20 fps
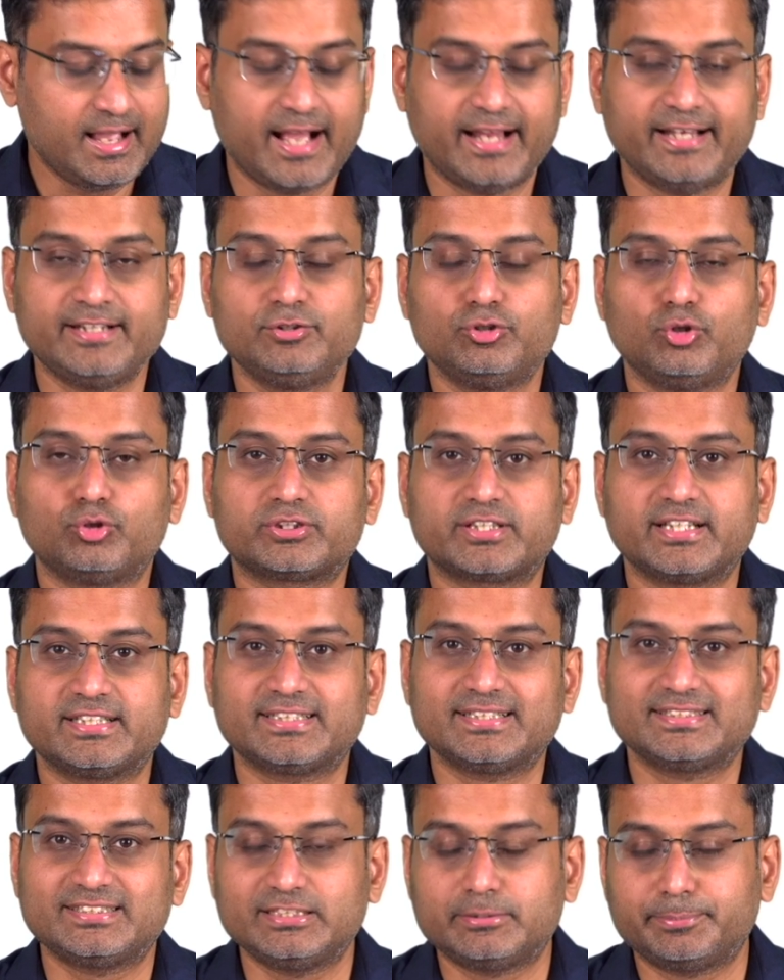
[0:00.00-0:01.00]
And in those
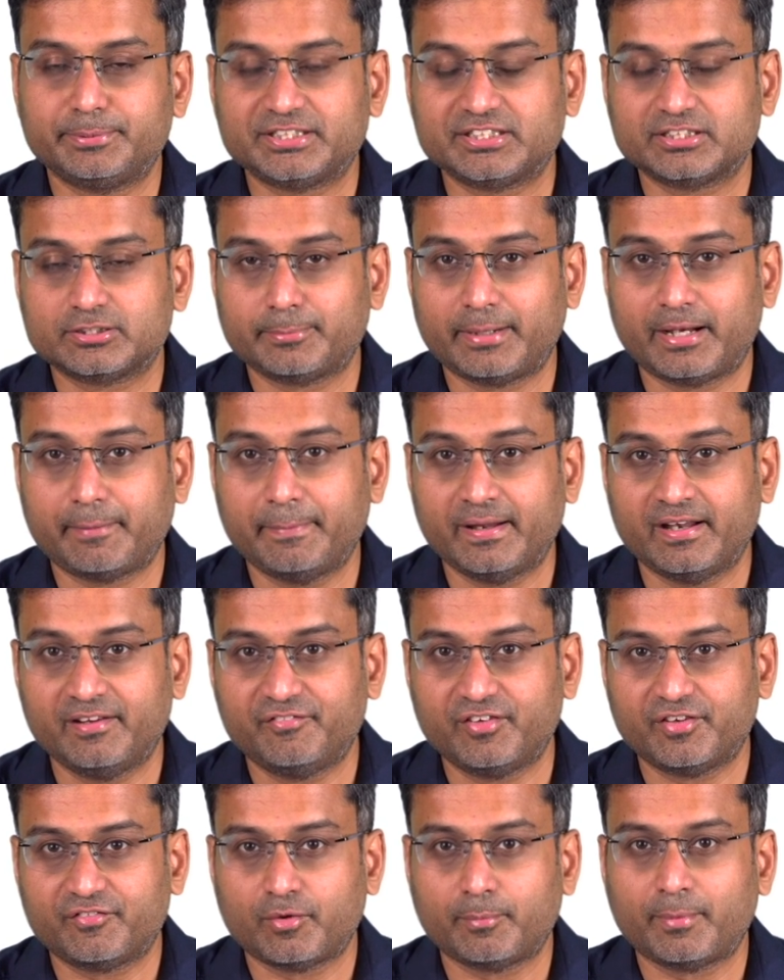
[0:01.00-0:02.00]
cases, these patients might
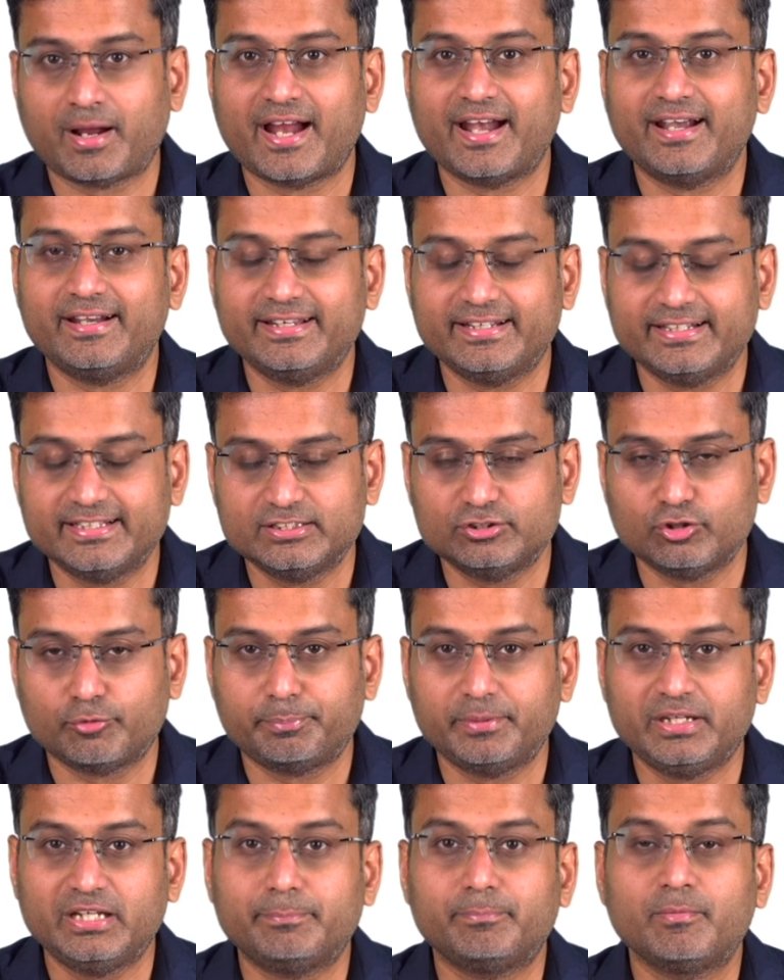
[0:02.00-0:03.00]
benefit from higher degrees
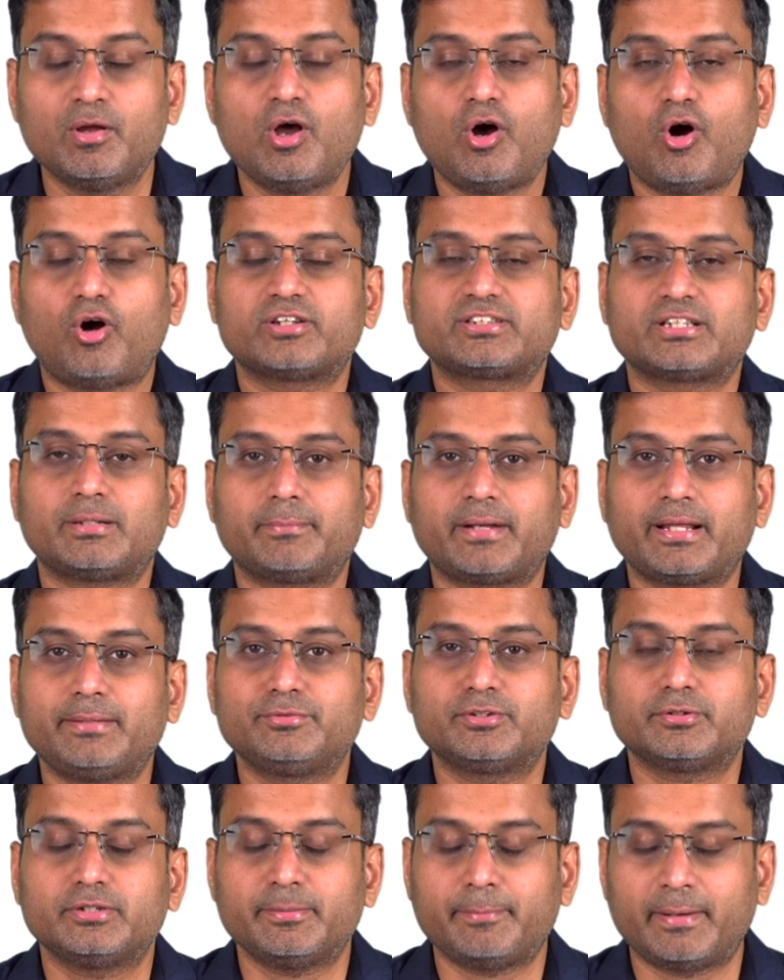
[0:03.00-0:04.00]
of PEEP, or
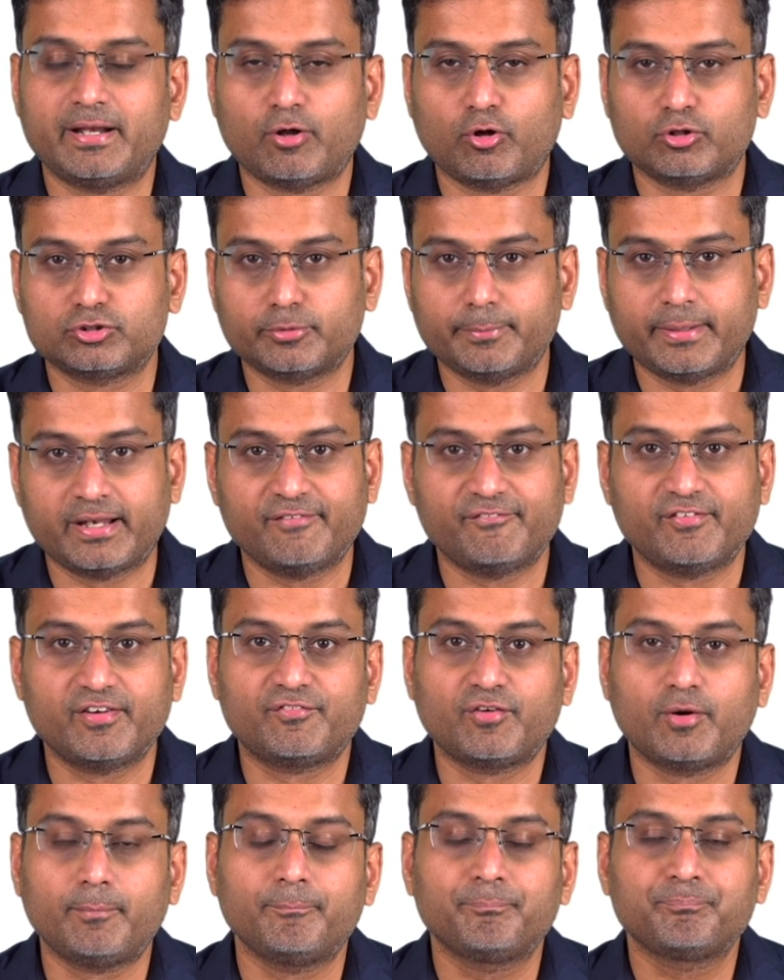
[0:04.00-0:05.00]
sometimes they might also
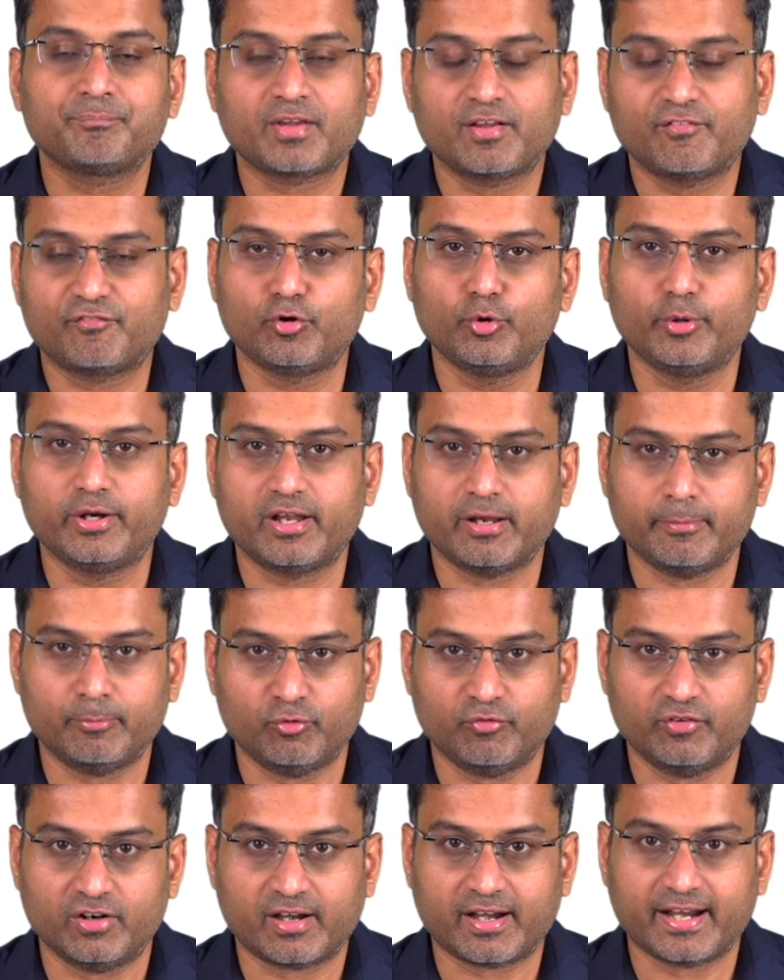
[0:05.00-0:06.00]
benefit from fluid
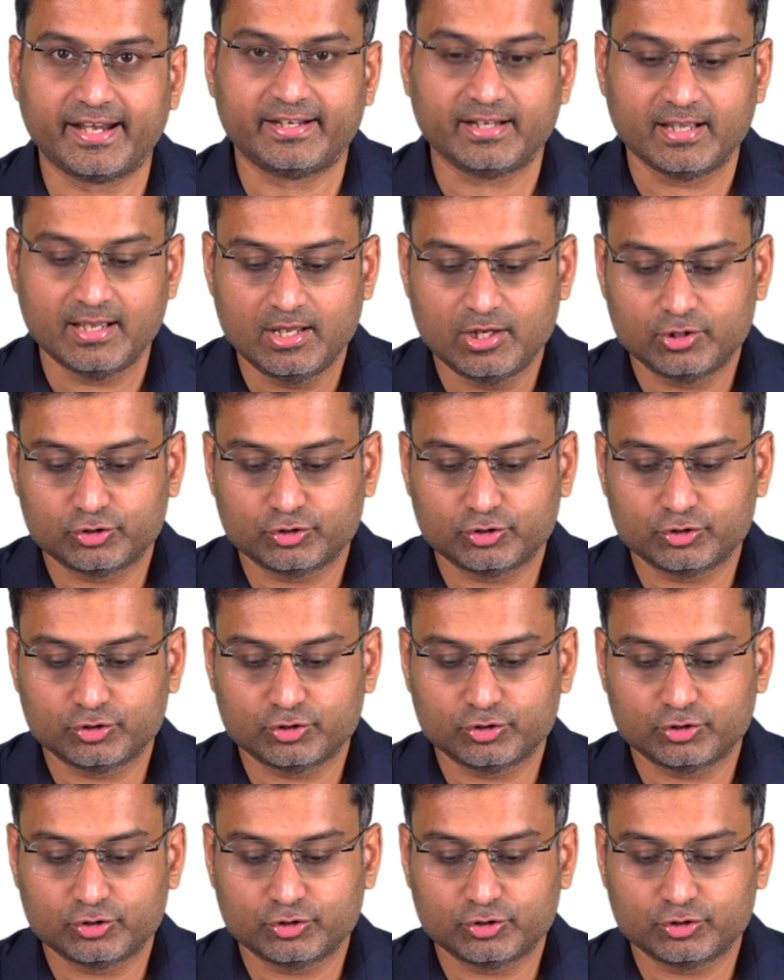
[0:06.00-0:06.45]
removal, right?